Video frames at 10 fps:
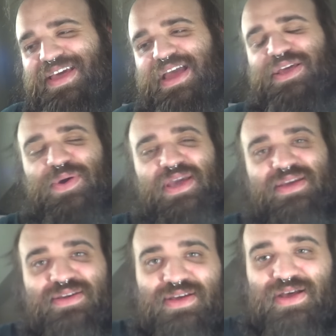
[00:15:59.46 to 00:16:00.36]
anyway,
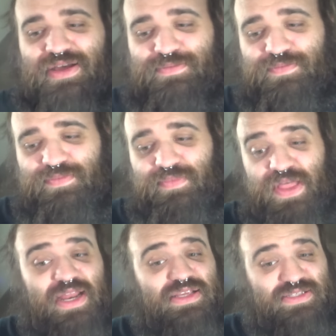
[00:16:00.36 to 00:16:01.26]

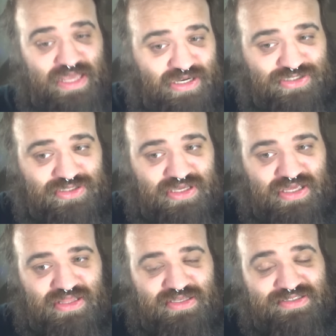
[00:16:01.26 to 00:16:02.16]
that is actually
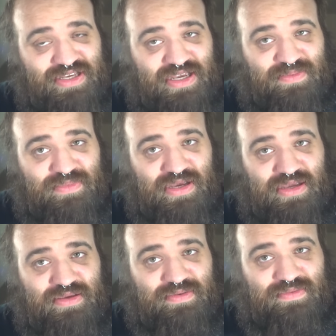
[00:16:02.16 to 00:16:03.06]
it this time. I